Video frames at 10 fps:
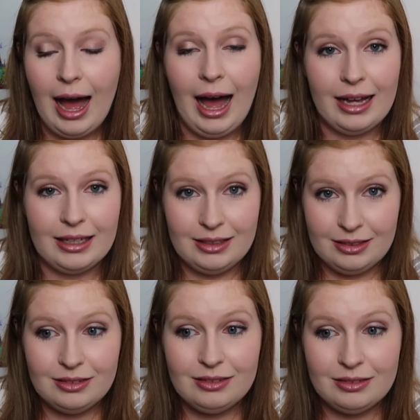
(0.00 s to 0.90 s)

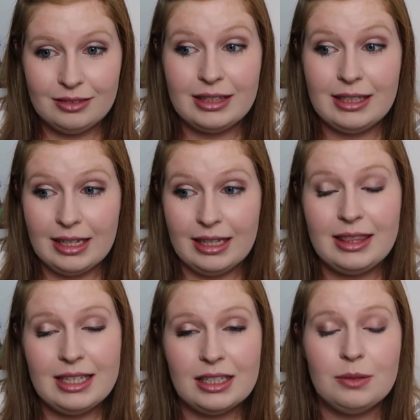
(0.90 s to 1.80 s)

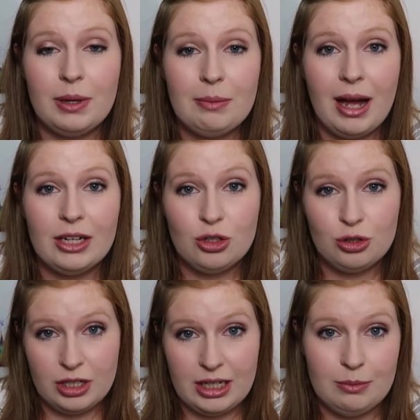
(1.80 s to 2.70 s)
this has been my
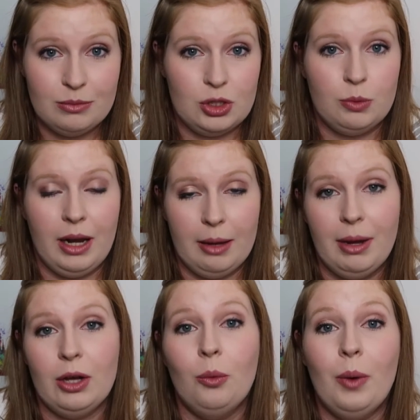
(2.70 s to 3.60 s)
dream to plan
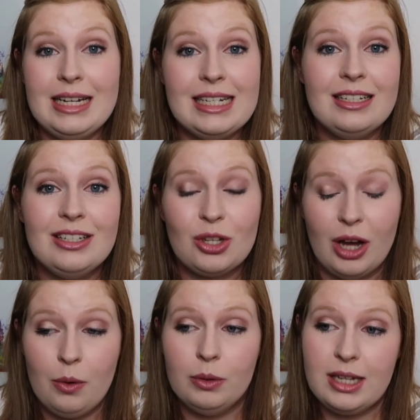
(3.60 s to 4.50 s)
my own wedding, so
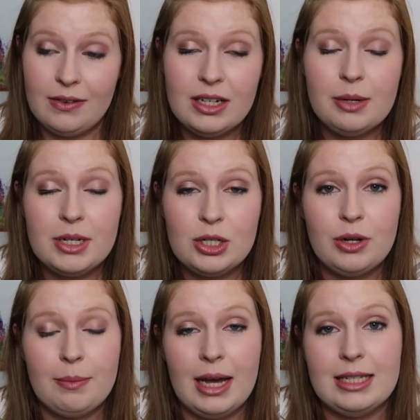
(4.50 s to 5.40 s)
I will definitely be
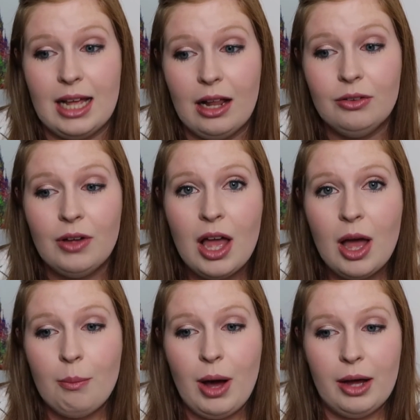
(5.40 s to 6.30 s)
doing it myself.
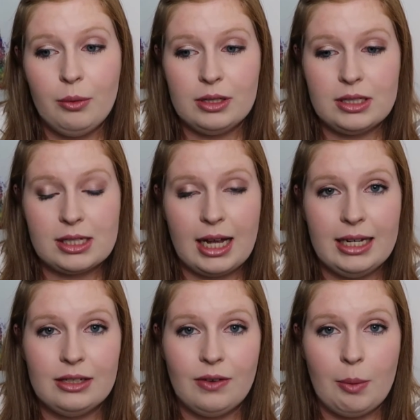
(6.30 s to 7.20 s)
But I want
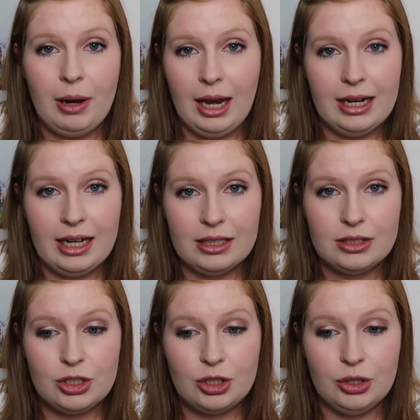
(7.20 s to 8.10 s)
kind of a planner
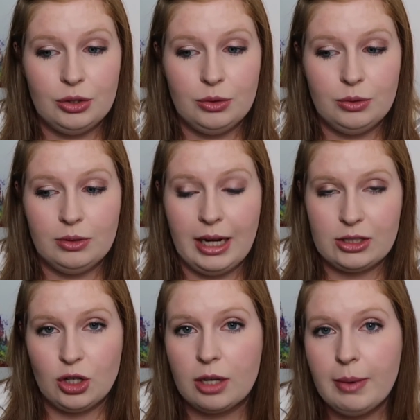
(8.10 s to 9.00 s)
to
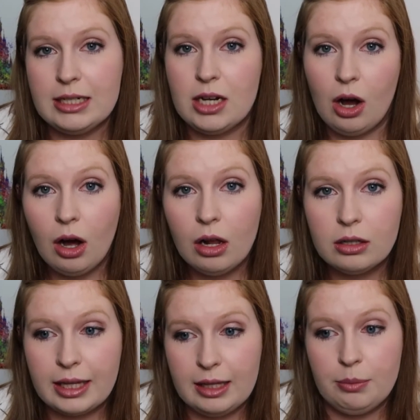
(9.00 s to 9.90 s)
like document it
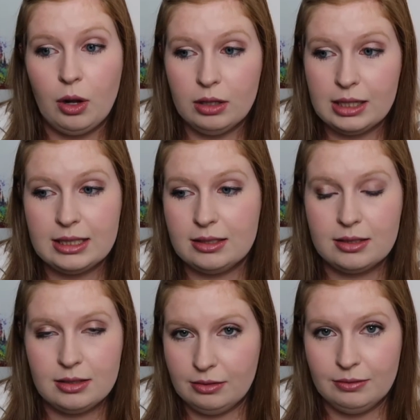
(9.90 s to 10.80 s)
all, keep all the
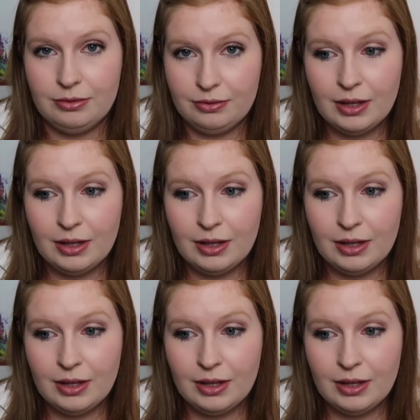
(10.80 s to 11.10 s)
lists of